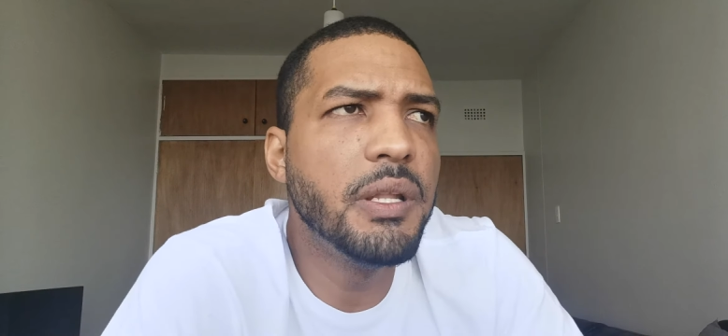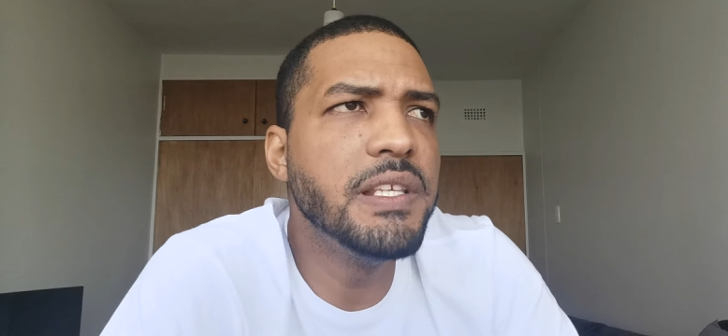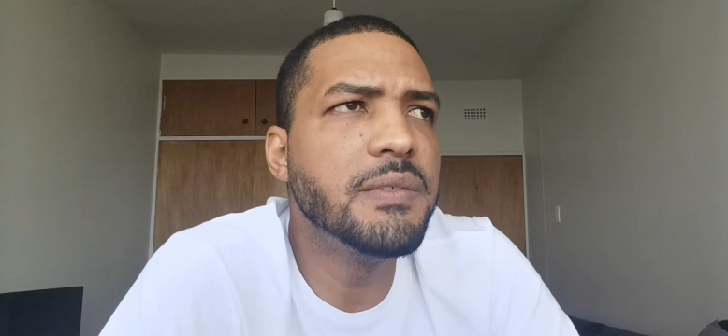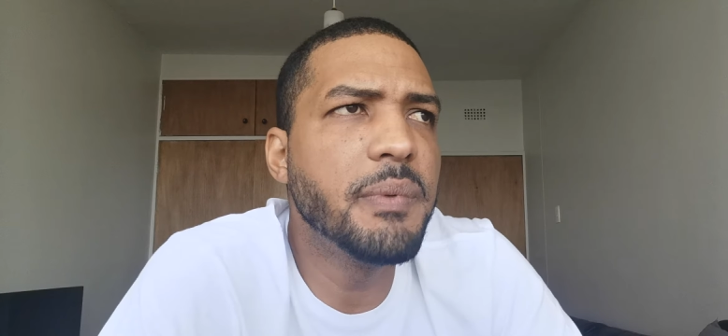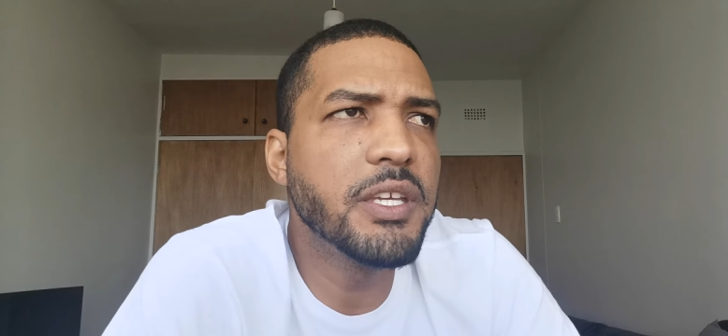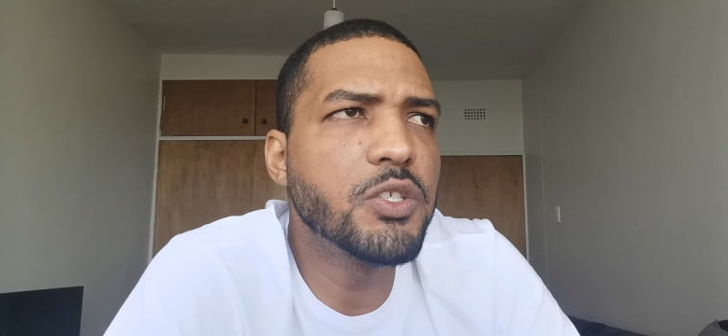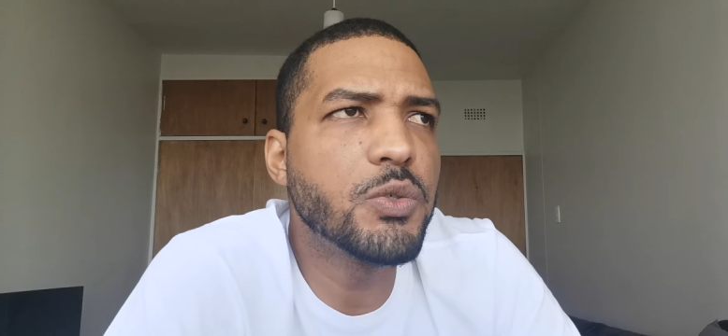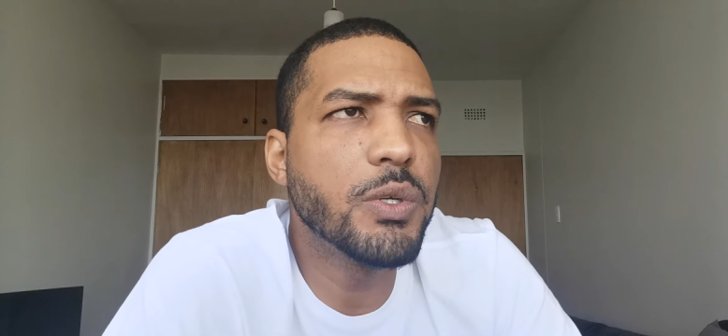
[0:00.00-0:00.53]
please
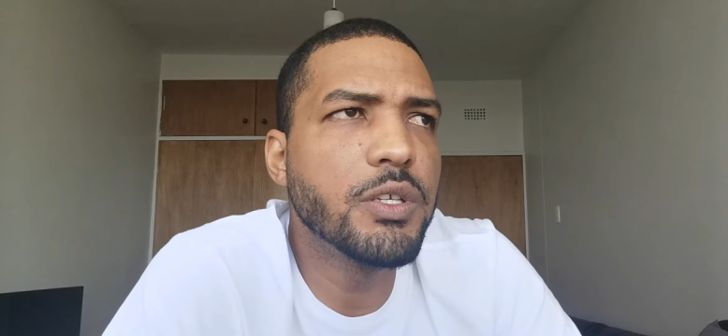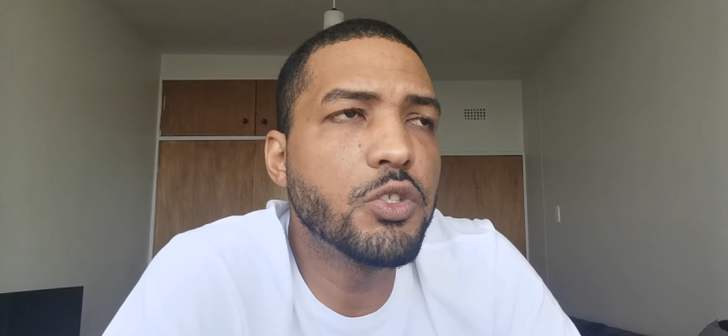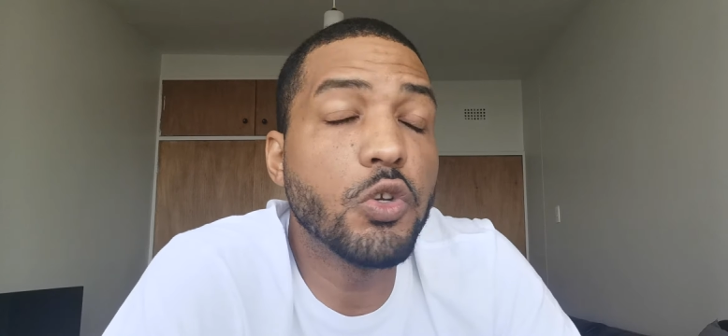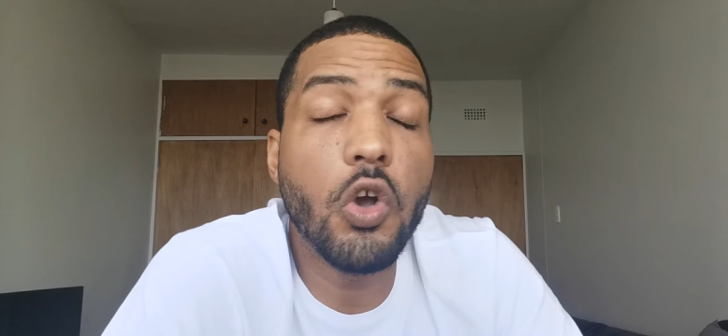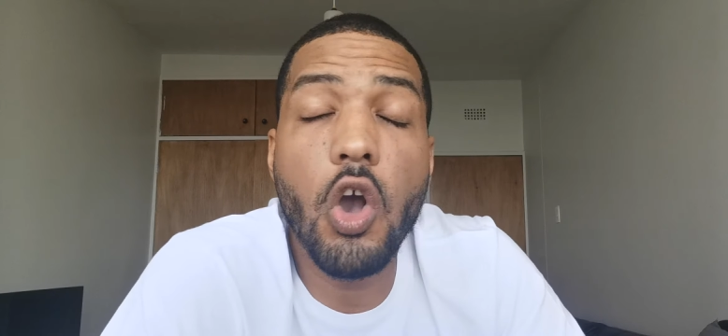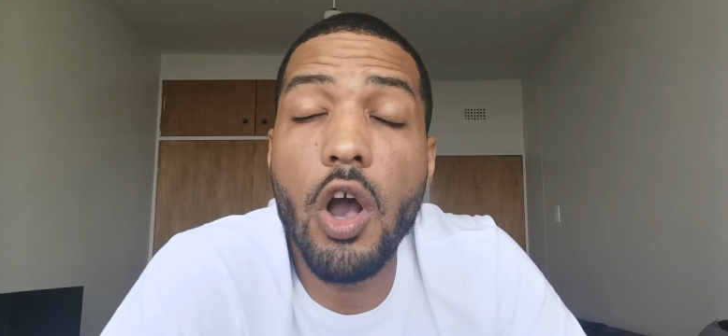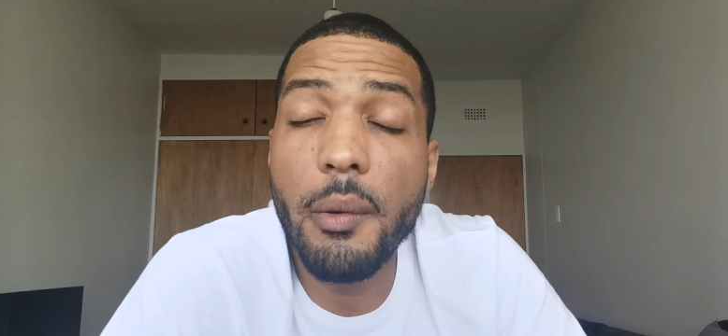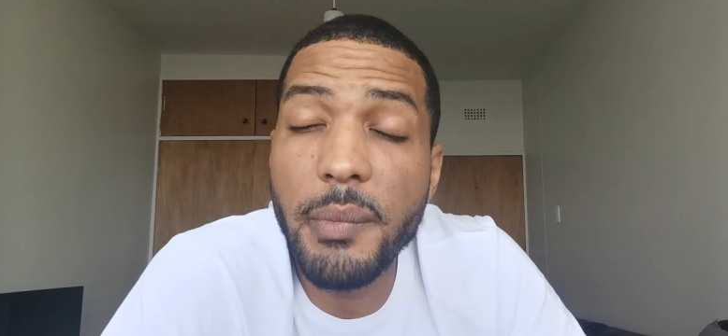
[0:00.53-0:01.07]
make sure to
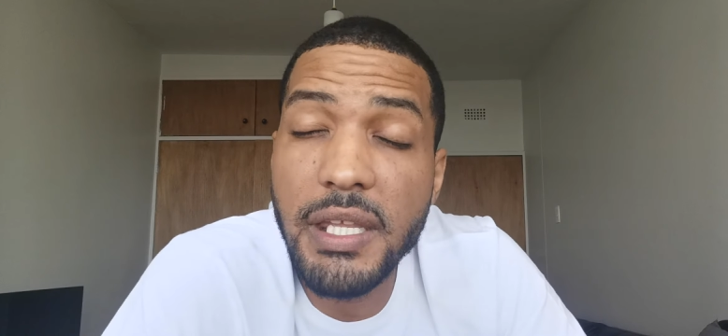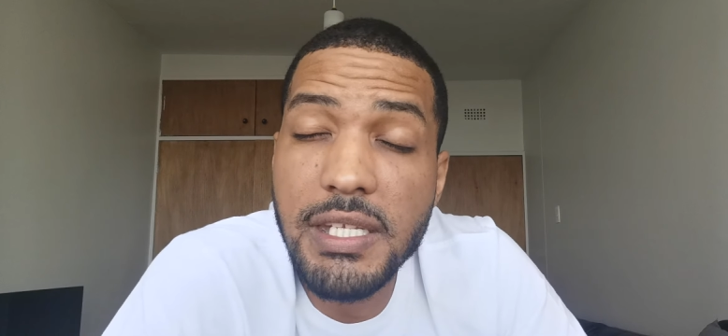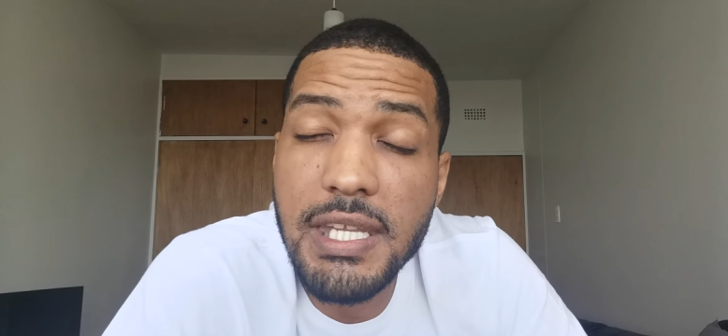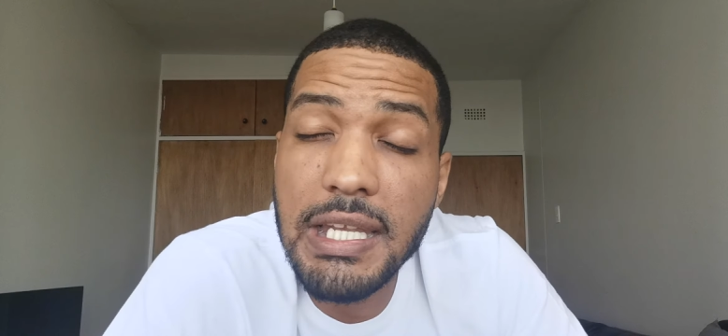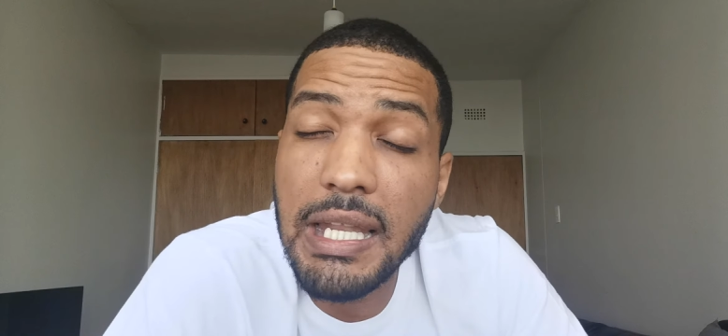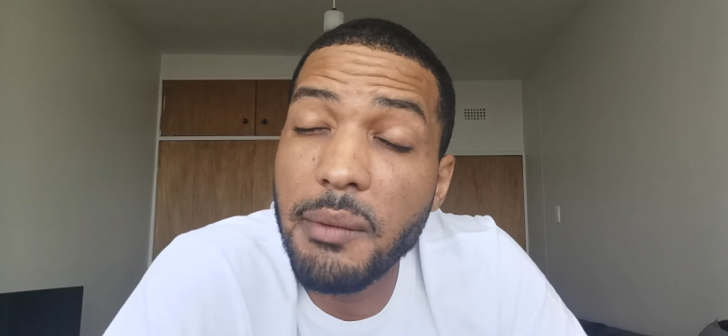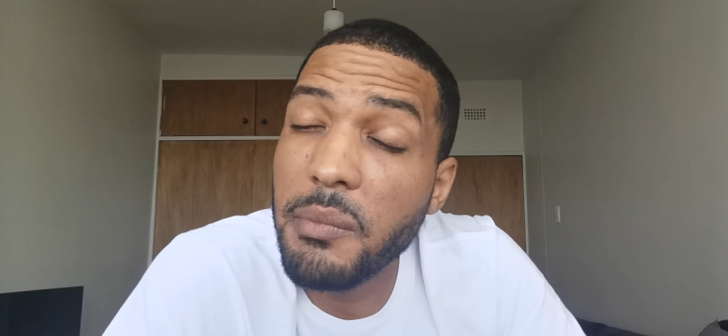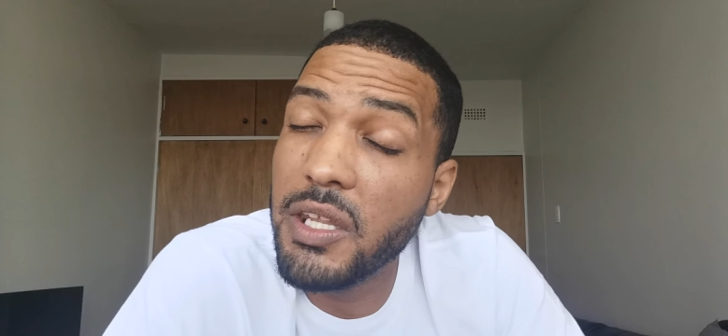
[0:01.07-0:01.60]
comment
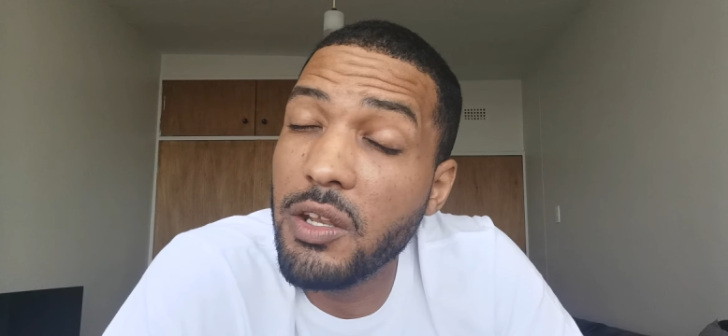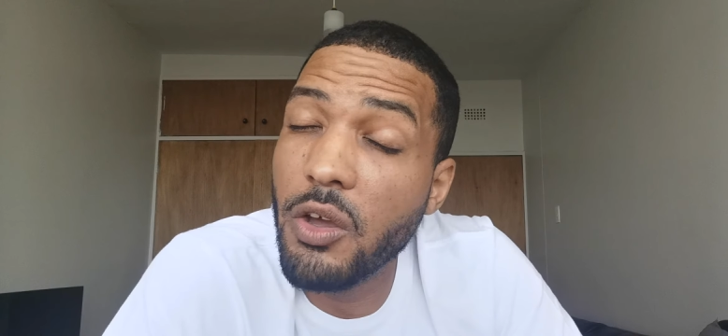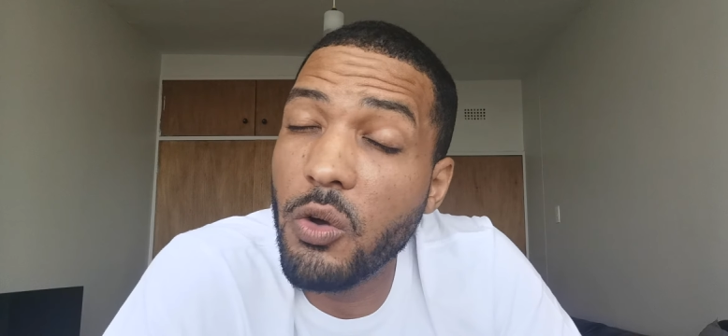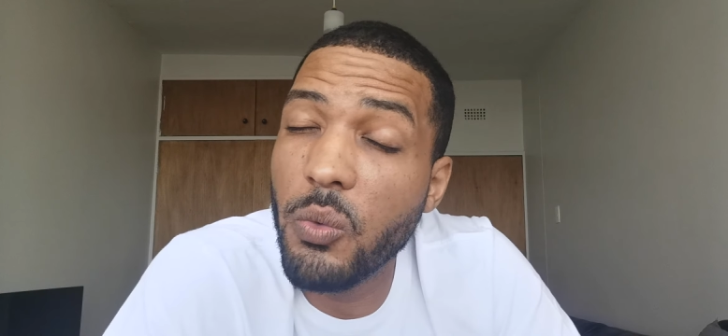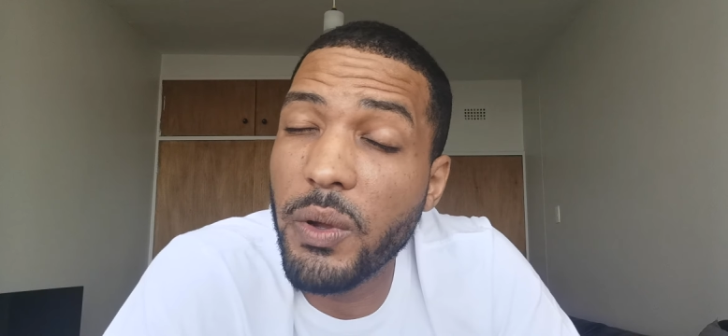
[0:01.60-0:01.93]
and let me know